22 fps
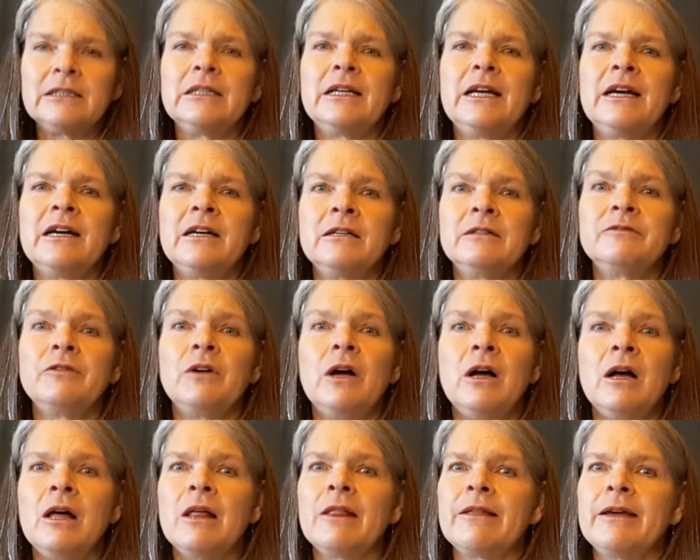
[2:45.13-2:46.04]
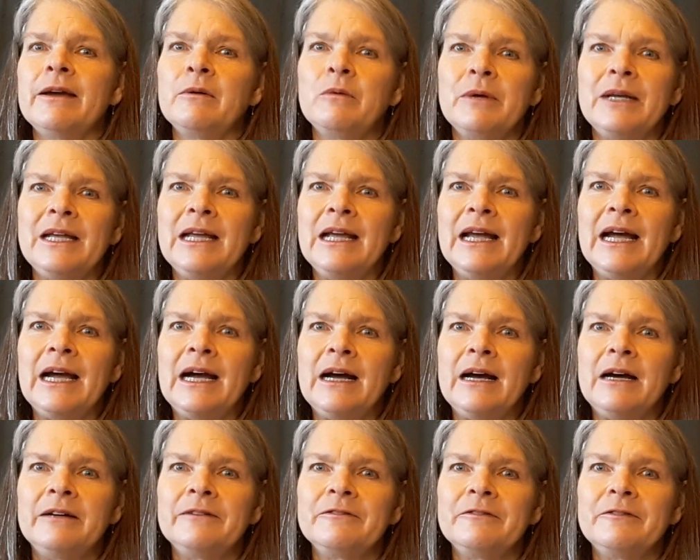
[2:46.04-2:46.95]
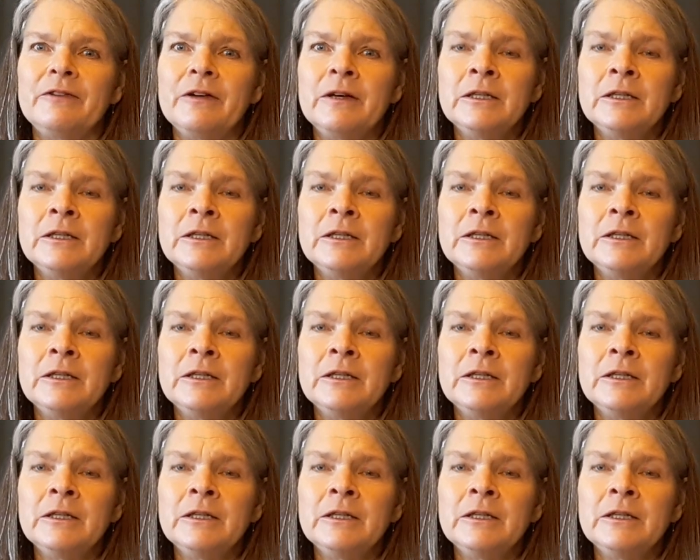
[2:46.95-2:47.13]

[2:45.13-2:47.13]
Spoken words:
of all that we have